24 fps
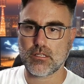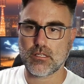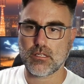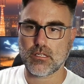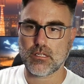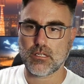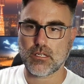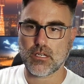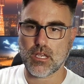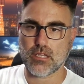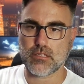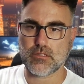
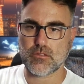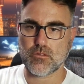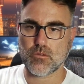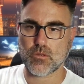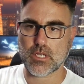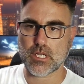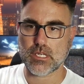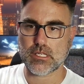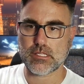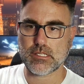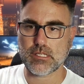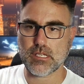As you can
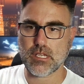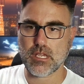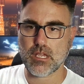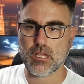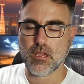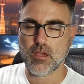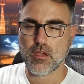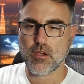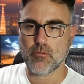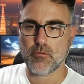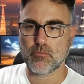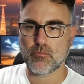see,
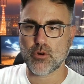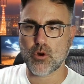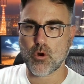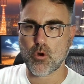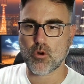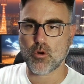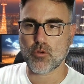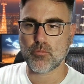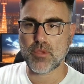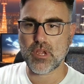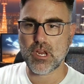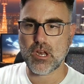
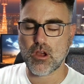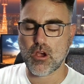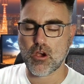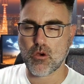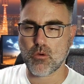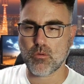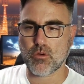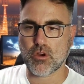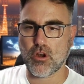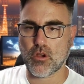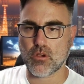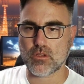broke below,
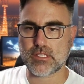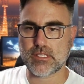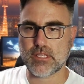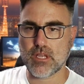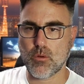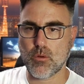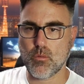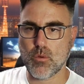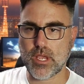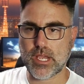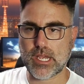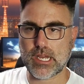closed the
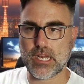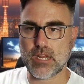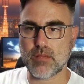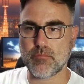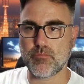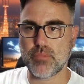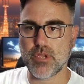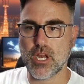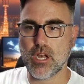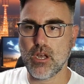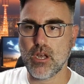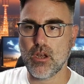weekly
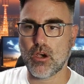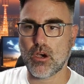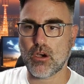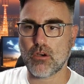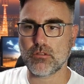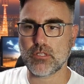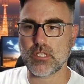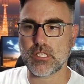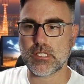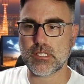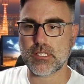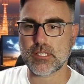below
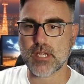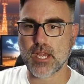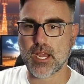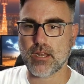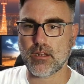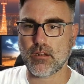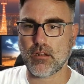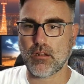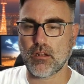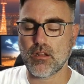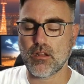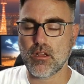this
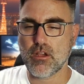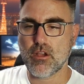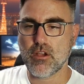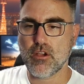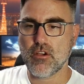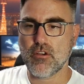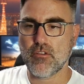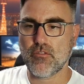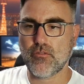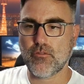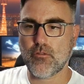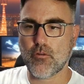channel.
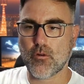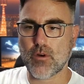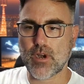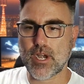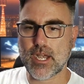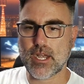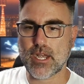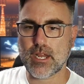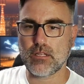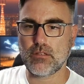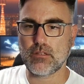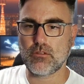
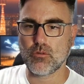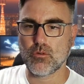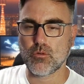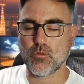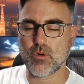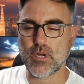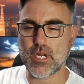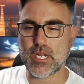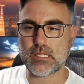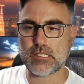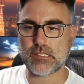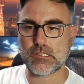482
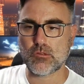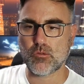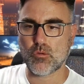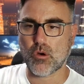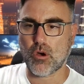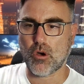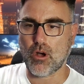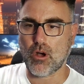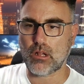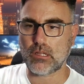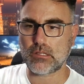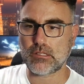needs to
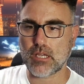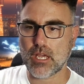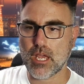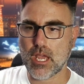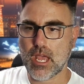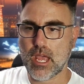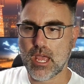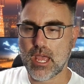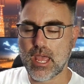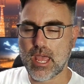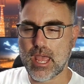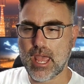hold,
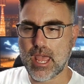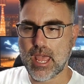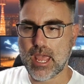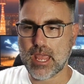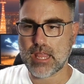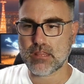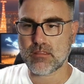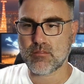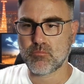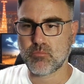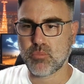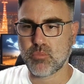
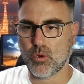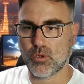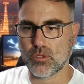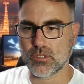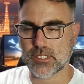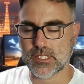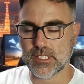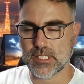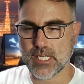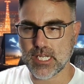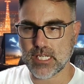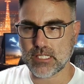and bulls
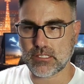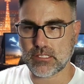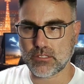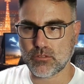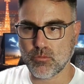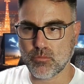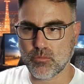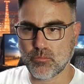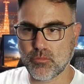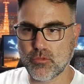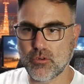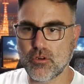needs
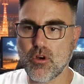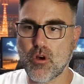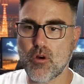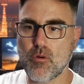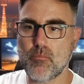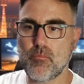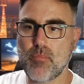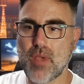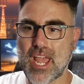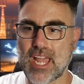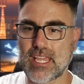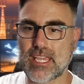to go
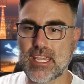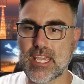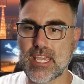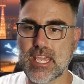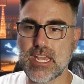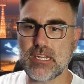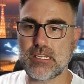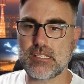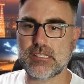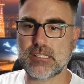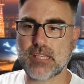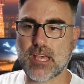back
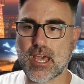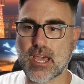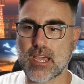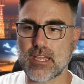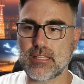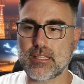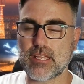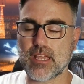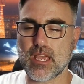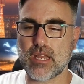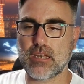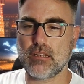inside,
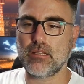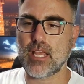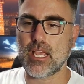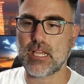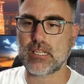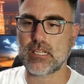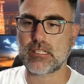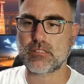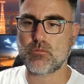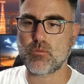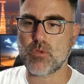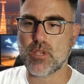and
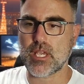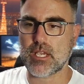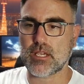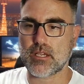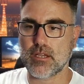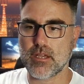next week